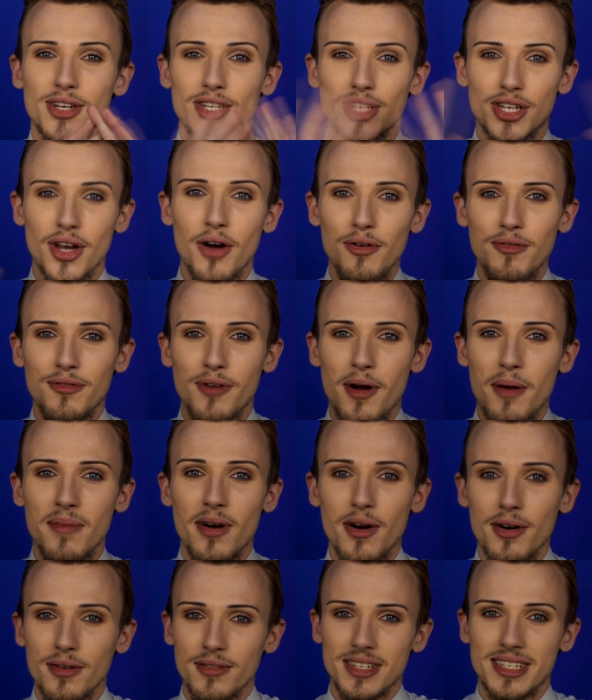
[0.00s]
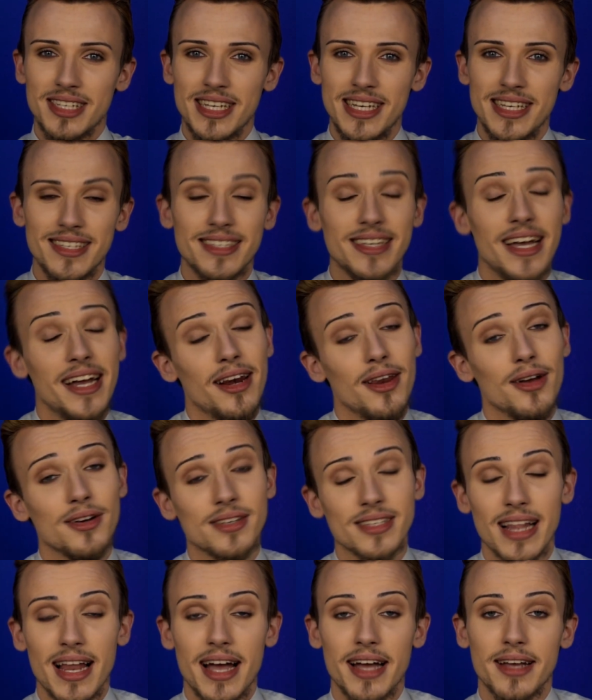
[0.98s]
the show from overseas that
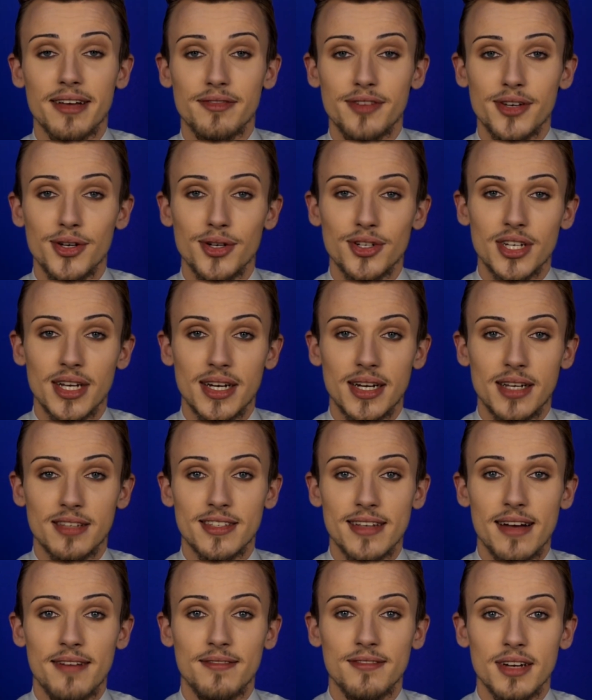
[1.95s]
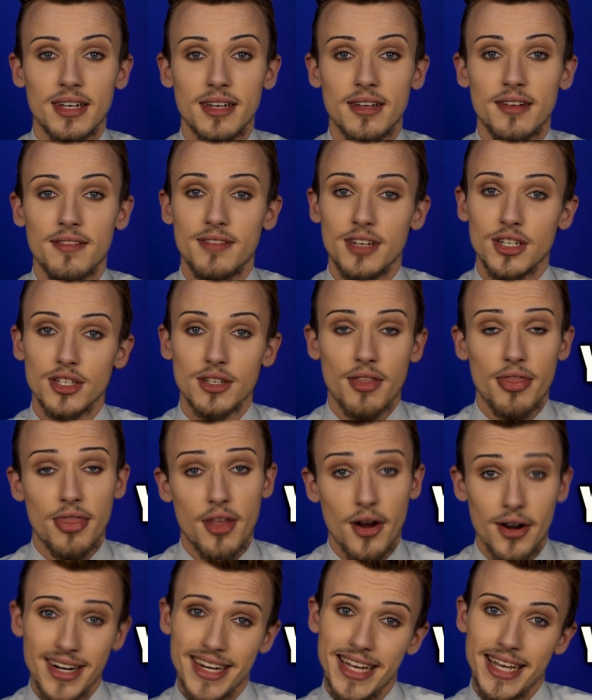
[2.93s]
looks like a future that someone envisioned
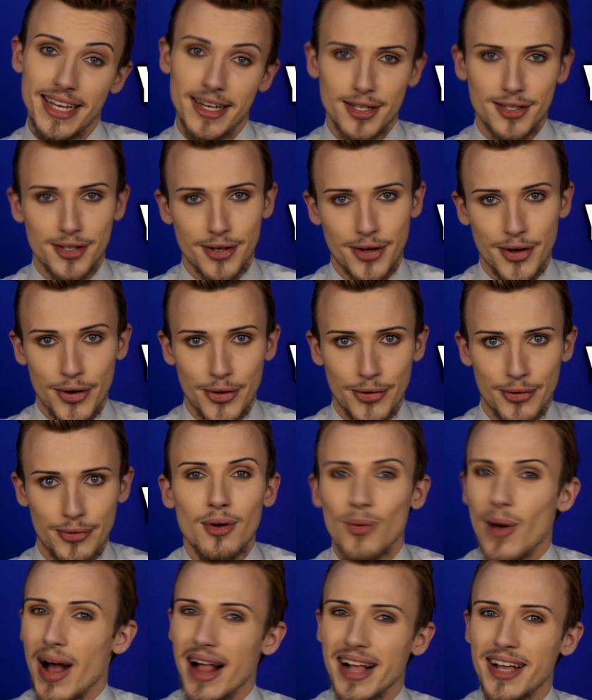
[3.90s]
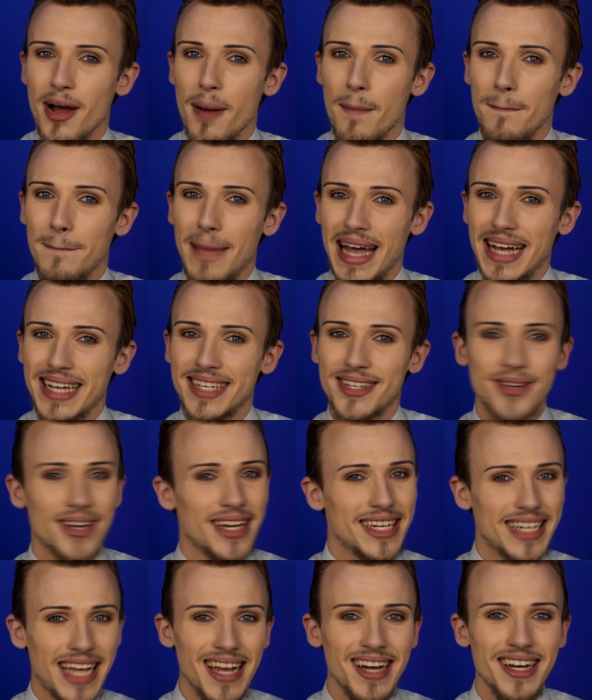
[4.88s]
30 years ago. Welcome back to
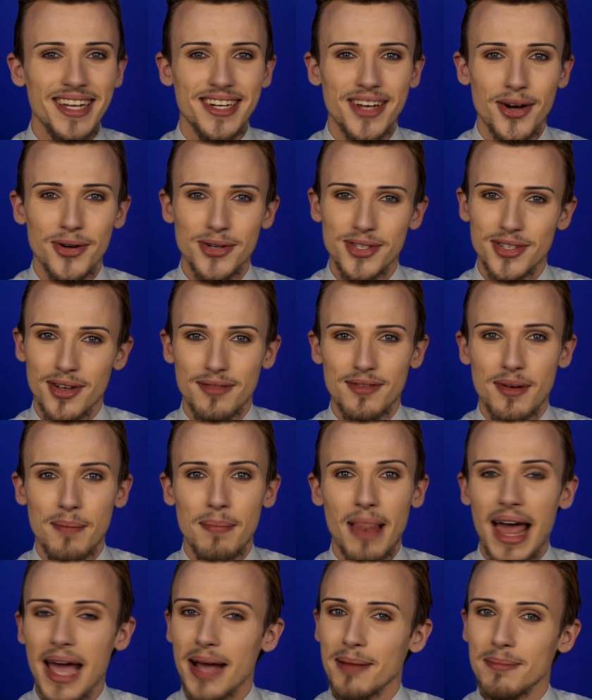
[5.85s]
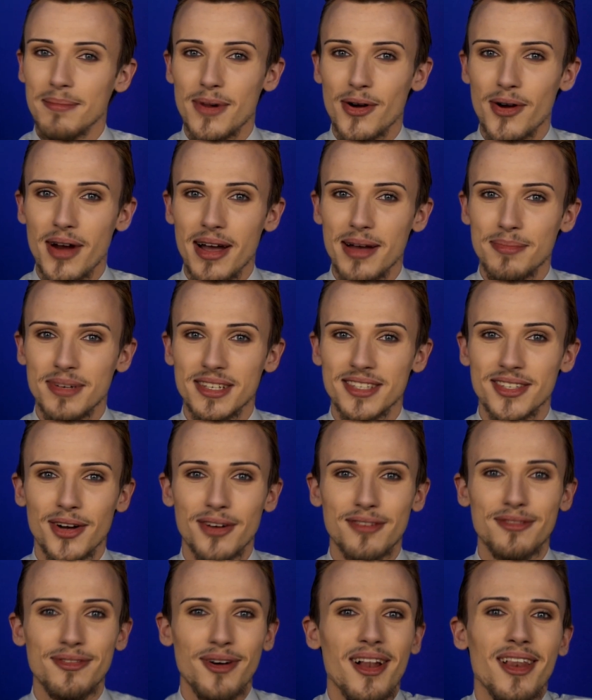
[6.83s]
your daily dose of a Black Mirror
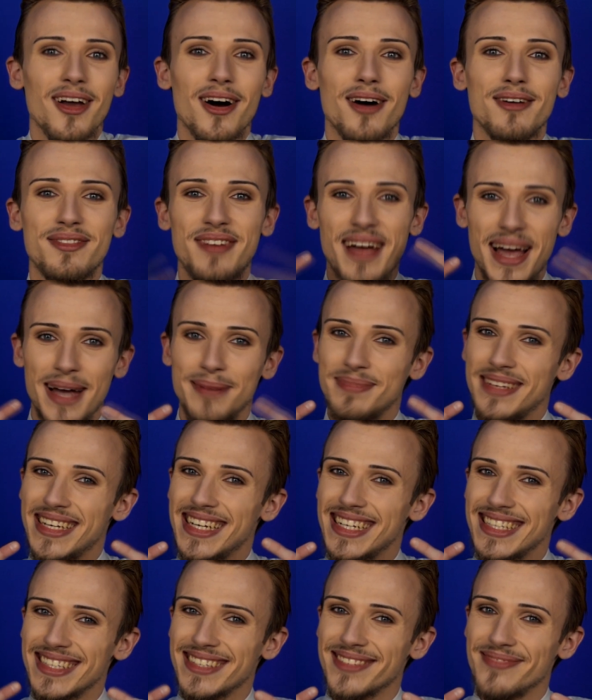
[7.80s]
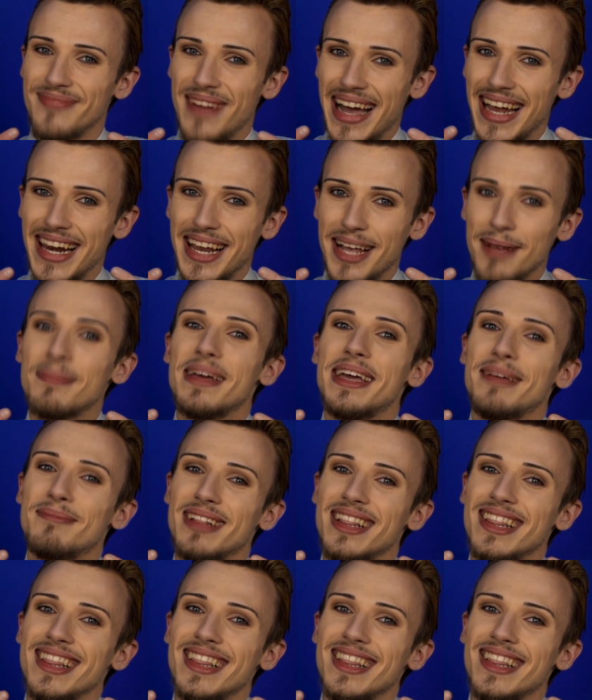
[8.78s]
episode full of happy and smiling people.